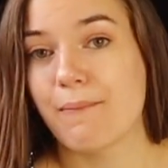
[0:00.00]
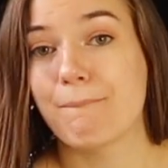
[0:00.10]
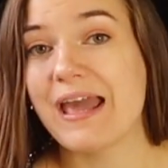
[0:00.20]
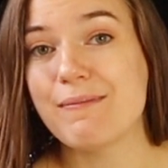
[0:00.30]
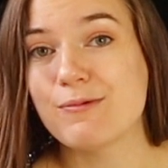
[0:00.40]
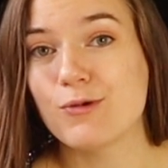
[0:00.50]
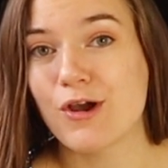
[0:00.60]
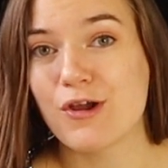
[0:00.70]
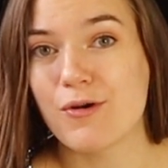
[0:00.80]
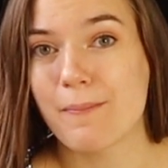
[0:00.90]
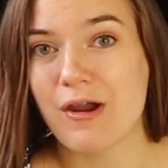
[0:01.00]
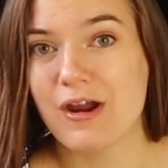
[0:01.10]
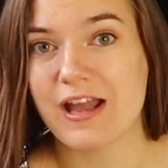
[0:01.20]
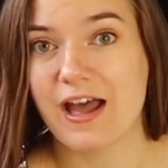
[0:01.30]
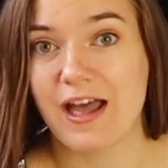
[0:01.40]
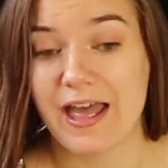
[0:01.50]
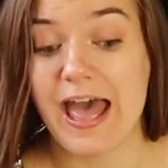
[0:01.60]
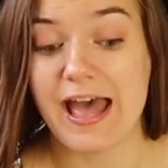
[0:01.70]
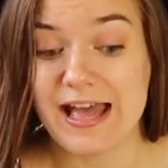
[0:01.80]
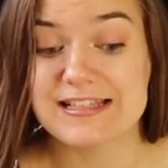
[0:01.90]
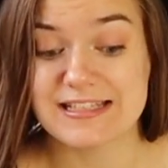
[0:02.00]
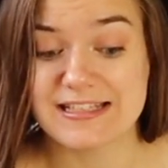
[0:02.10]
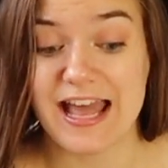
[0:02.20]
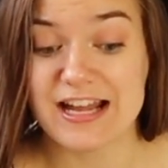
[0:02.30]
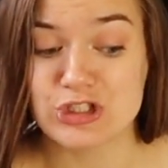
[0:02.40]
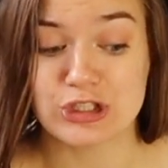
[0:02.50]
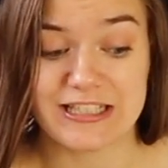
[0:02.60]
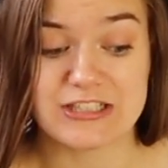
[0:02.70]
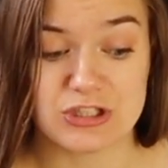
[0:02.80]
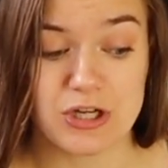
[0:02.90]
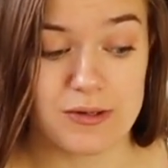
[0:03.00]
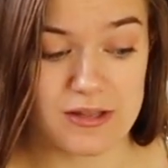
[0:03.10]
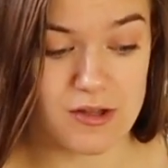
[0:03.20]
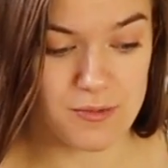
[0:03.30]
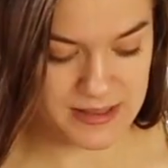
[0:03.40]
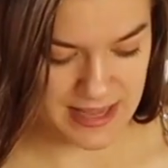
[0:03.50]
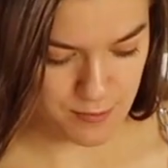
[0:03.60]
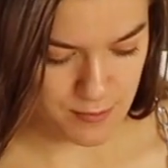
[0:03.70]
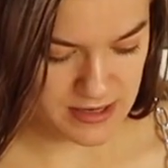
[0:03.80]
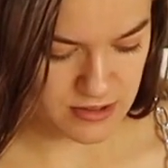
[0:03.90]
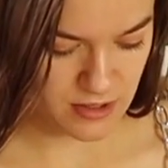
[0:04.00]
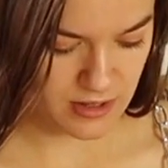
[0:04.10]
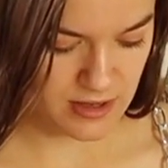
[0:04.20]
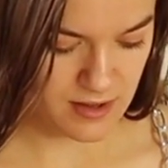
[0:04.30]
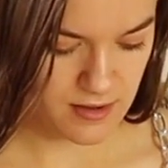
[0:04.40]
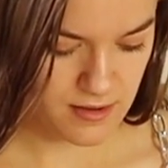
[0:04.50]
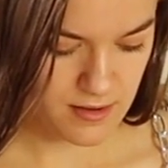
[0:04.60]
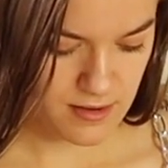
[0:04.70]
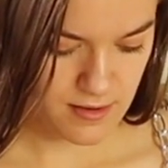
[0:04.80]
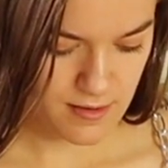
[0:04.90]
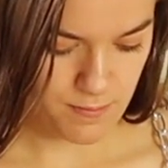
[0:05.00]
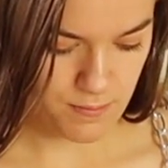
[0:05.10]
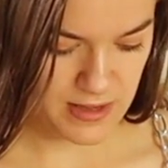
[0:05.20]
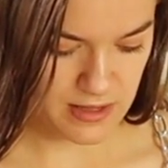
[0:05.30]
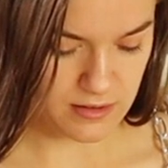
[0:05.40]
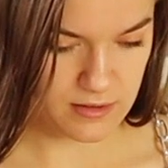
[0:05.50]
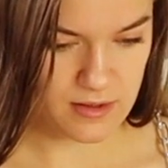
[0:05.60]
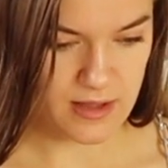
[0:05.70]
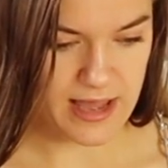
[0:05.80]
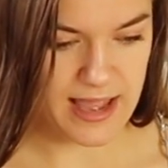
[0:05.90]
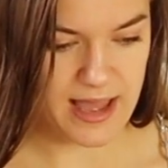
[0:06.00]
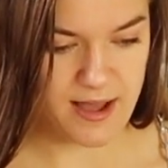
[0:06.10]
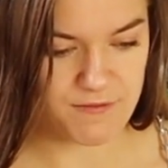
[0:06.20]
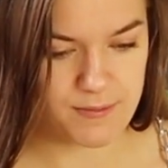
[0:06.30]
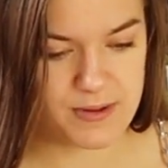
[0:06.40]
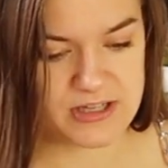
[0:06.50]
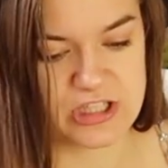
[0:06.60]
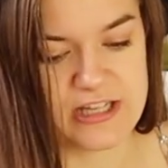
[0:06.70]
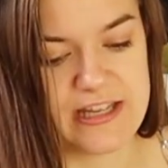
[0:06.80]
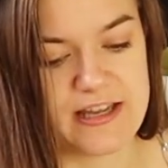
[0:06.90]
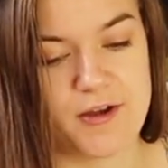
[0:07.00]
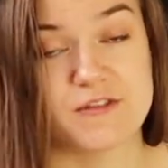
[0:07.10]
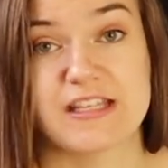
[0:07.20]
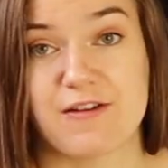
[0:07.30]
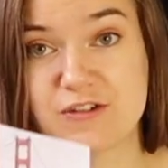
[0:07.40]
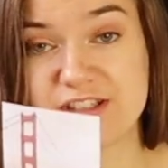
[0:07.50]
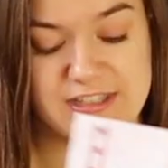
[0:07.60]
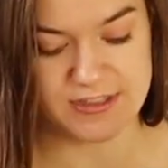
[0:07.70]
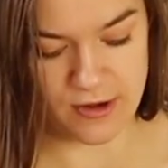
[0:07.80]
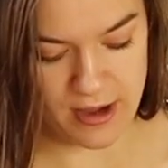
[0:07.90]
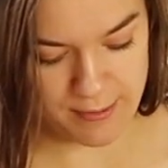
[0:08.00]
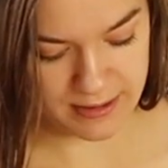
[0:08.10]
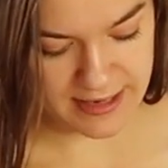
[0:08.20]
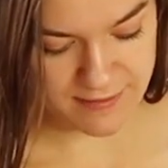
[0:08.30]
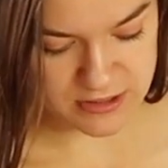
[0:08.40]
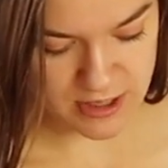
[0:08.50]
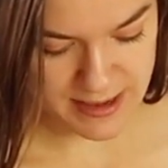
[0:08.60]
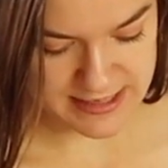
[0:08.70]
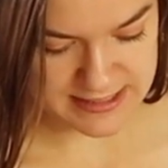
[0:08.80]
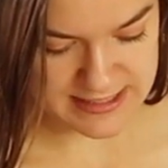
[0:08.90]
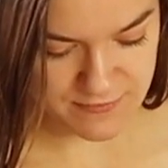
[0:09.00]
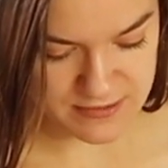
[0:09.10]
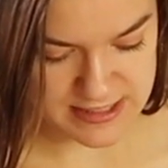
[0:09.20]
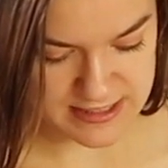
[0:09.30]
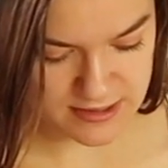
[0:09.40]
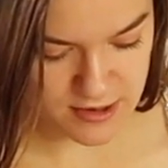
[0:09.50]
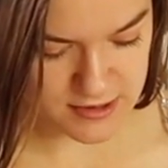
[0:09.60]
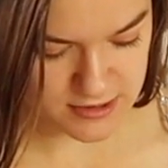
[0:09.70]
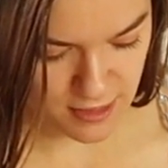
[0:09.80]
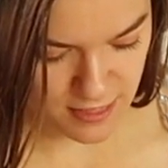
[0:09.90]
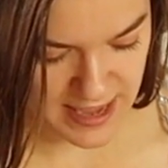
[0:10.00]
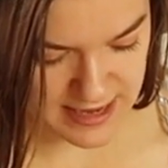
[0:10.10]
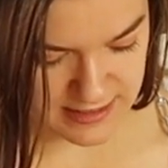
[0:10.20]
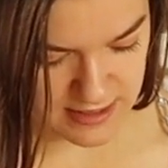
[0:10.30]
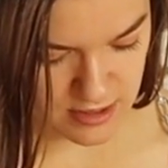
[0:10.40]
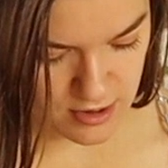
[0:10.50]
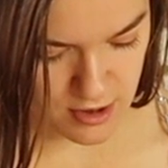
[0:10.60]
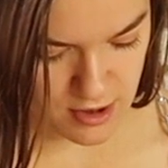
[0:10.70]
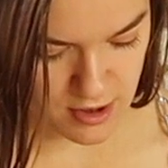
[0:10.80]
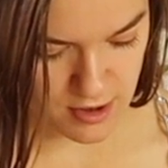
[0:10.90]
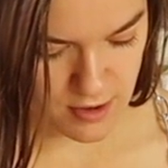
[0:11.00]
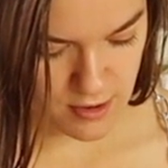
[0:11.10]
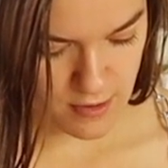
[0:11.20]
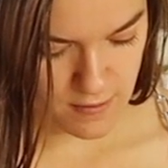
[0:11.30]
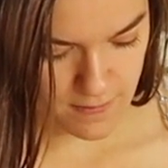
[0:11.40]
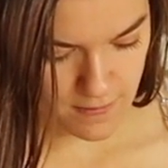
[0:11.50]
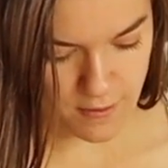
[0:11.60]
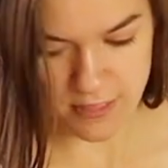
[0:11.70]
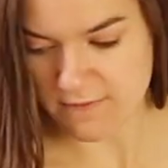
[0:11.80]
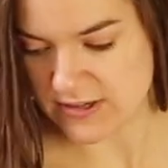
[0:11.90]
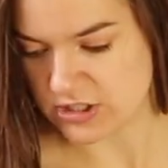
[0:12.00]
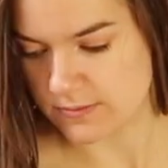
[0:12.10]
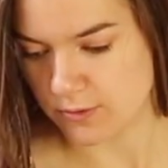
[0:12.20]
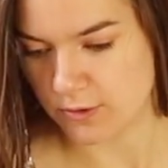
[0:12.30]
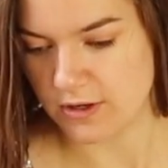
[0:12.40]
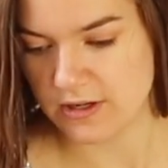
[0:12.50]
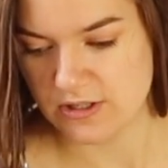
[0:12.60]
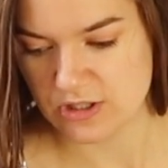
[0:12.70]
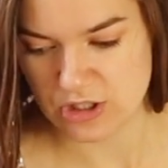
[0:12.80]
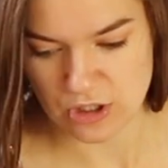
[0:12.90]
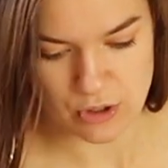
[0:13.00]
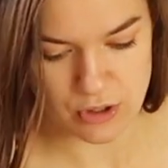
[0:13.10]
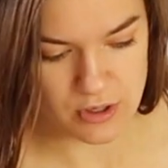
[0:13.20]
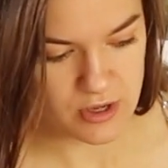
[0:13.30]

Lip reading: maybe we'll go to America. As in, actually, to go along with that $1 bill, I have a picture here of San Francisco. I would love to go back to San Francisco, so that can go on the vision board too.